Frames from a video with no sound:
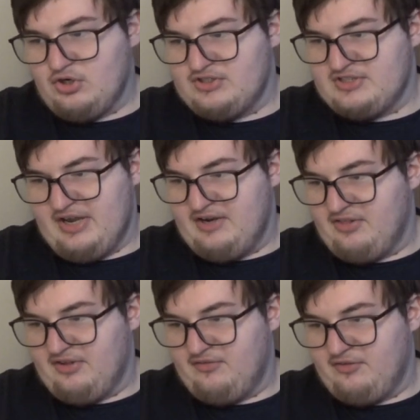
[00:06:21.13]
to say
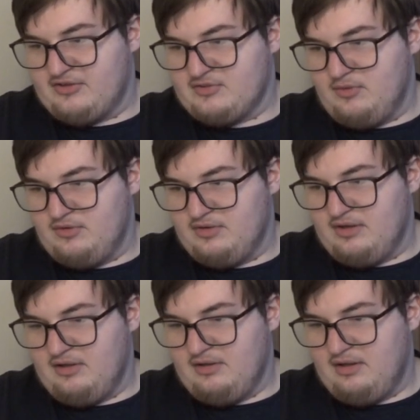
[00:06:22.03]
anything for this one.
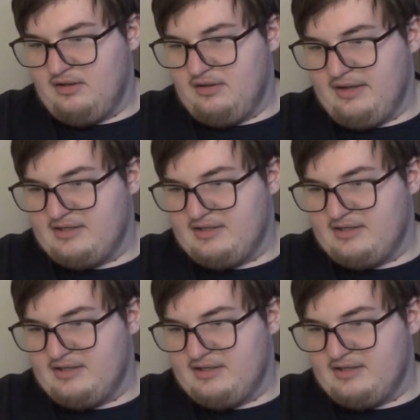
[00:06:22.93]
I'll let